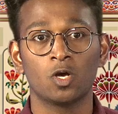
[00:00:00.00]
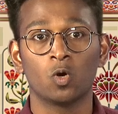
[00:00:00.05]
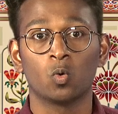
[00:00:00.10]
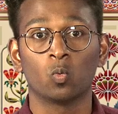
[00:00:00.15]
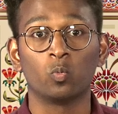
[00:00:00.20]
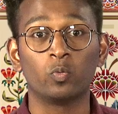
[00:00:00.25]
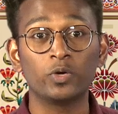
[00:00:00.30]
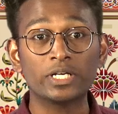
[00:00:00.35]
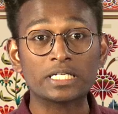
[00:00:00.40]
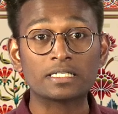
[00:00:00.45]

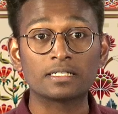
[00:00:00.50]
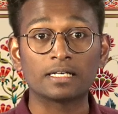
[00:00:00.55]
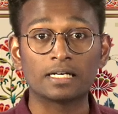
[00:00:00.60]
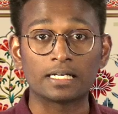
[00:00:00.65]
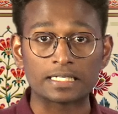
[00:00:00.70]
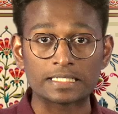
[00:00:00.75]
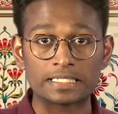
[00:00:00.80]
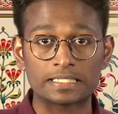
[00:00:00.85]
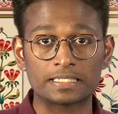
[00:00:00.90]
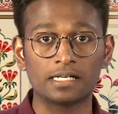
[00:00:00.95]
which
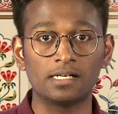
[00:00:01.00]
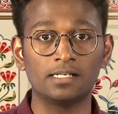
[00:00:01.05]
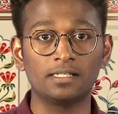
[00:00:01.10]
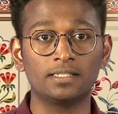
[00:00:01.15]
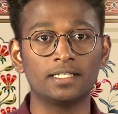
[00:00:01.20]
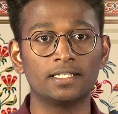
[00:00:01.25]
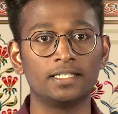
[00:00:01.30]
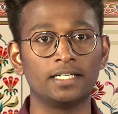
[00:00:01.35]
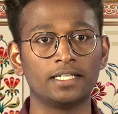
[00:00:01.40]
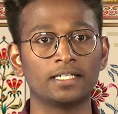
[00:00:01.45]

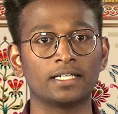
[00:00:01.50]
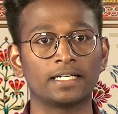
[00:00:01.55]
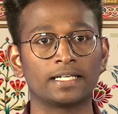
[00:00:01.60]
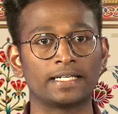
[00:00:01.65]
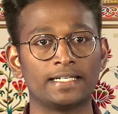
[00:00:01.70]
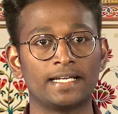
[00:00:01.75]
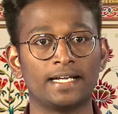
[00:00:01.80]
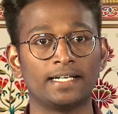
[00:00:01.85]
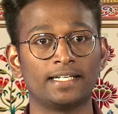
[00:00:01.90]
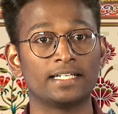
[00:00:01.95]
resulted in
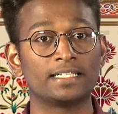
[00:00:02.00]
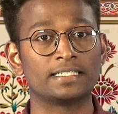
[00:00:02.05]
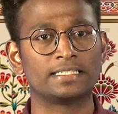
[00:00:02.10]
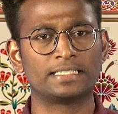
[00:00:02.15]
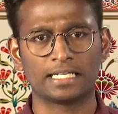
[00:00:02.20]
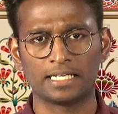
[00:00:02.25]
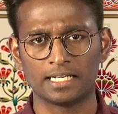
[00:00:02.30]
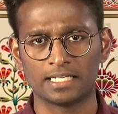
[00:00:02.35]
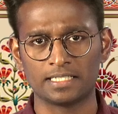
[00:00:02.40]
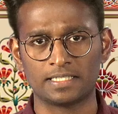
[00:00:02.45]
creating
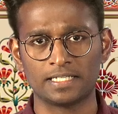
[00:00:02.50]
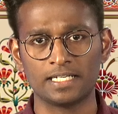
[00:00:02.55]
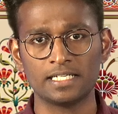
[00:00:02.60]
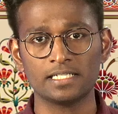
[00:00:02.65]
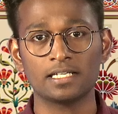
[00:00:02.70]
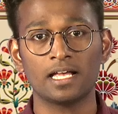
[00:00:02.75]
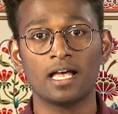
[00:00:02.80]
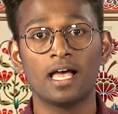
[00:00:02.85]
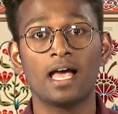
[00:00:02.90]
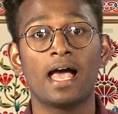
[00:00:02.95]
jealousies,
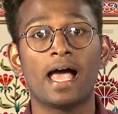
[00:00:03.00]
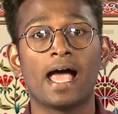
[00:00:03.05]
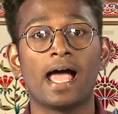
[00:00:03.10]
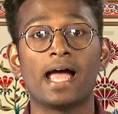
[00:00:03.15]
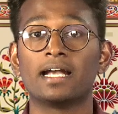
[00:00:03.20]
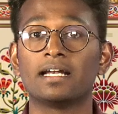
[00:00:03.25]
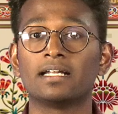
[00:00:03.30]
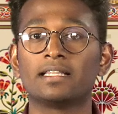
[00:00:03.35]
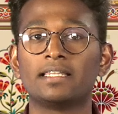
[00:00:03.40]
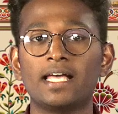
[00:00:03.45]

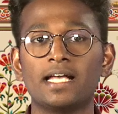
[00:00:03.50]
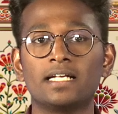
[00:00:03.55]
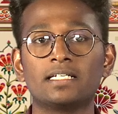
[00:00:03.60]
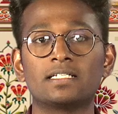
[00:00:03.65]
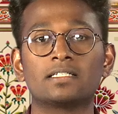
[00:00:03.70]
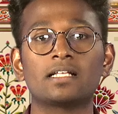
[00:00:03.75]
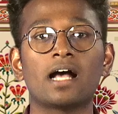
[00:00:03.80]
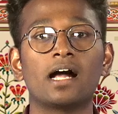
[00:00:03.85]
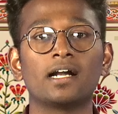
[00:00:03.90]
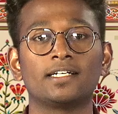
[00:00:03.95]
and they
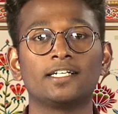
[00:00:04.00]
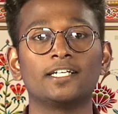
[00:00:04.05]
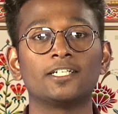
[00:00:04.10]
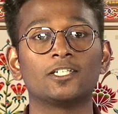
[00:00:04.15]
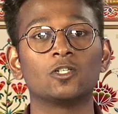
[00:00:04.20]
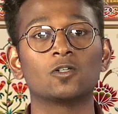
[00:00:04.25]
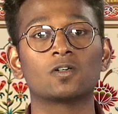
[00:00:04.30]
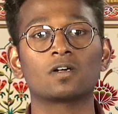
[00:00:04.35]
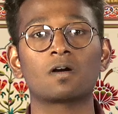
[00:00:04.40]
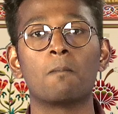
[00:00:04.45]
started
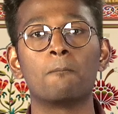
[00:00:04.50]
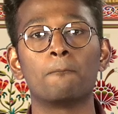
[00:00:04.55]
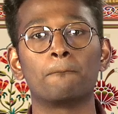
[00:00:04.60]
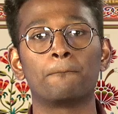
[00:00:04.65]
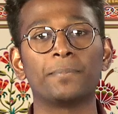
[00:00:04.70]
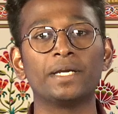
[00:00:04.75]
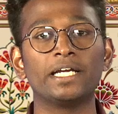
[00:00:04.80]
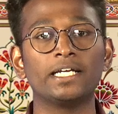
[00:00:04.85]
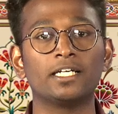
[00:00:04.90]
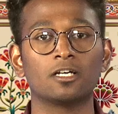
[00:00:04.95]
to
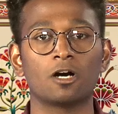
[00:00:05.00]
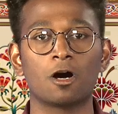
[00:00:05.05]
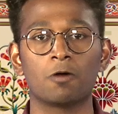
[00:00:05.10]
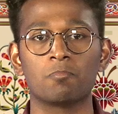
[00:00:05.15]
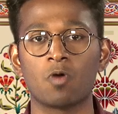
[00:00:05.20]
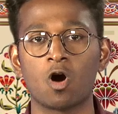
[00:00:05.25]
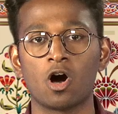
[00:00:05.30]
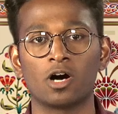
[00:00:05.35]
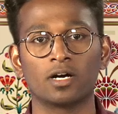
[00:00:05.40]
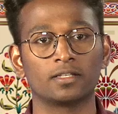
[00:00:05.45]
compete
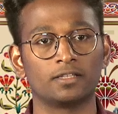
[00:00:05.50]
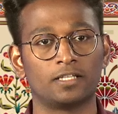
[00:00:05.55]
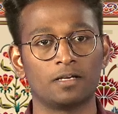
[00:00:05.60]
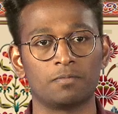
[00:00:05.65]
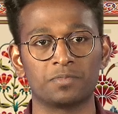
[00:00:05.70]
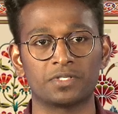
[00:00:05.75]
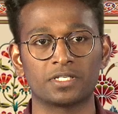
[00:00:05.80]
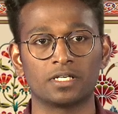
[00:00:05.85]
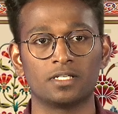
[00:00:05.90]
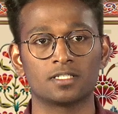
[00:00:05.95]
among
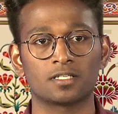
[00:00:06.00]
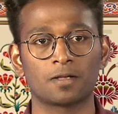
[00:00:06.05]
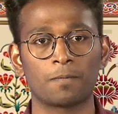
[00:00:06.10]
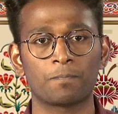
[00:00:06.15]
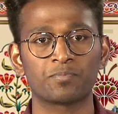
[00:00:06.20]
themselves.